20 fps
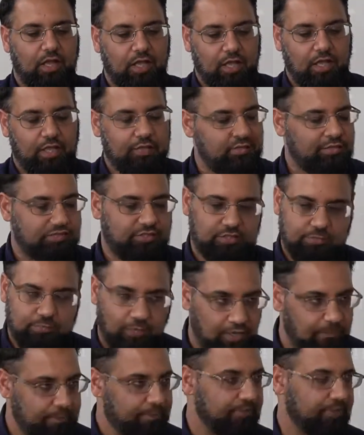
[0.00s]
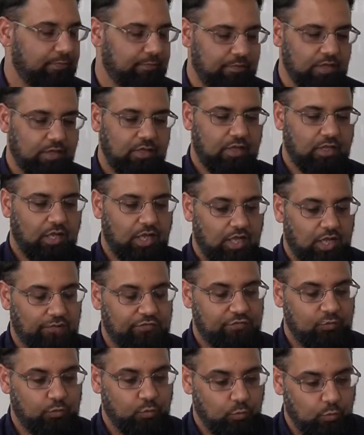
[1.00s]
and this is my opinion, I
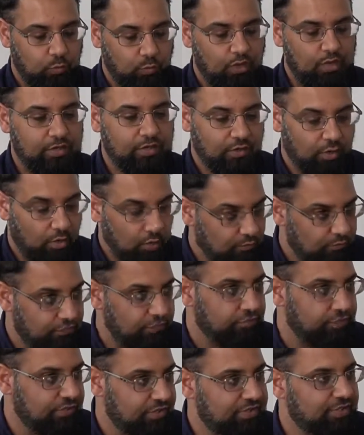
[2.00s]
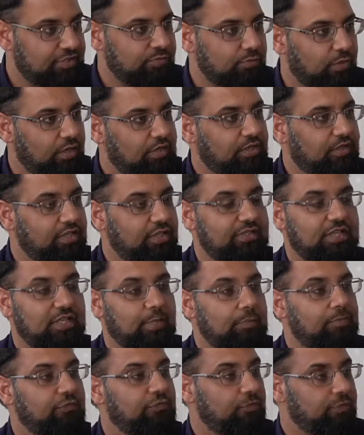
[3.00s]
feel one of the reasons why
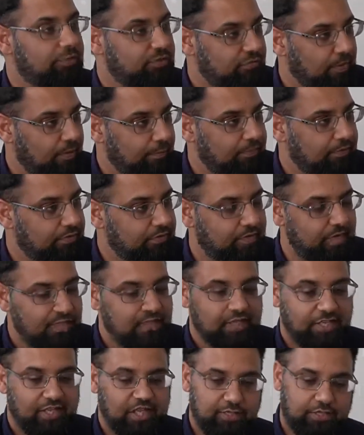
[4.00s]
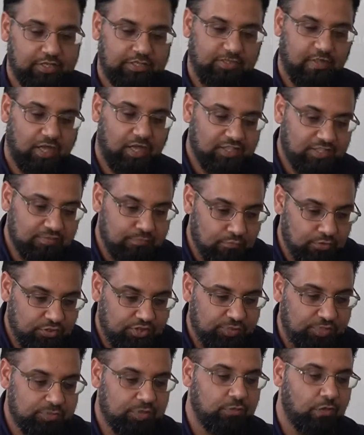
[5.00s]
Islamophobia is rampant is because us
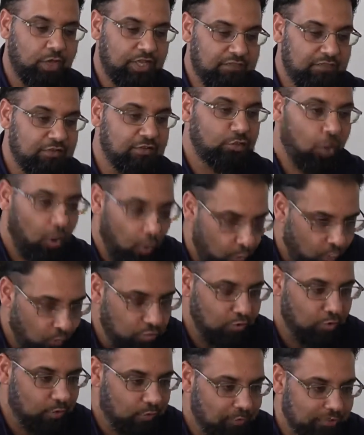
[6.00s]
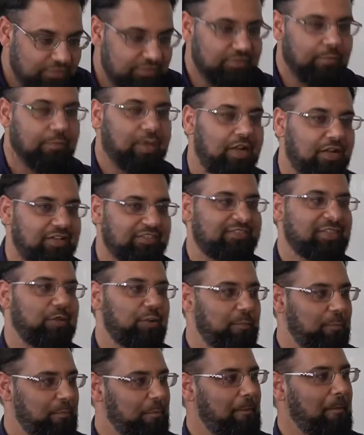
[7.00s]
Muslims are not even told non-Muslims about
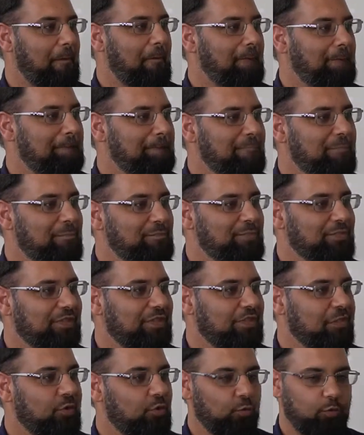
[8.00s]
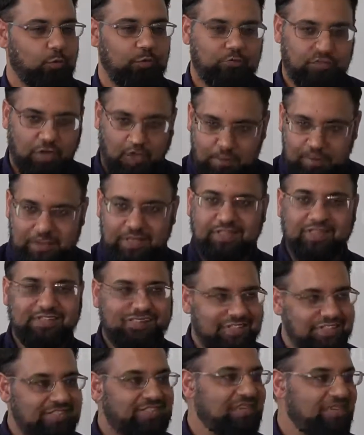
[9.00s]
Islam. Yeah. We've come in the
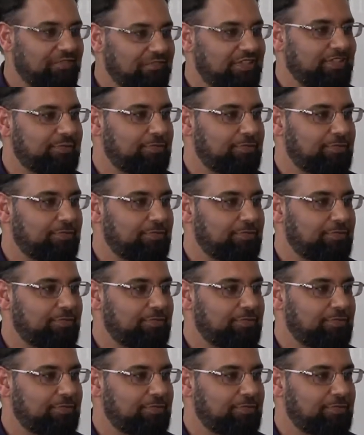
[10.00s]
1670s,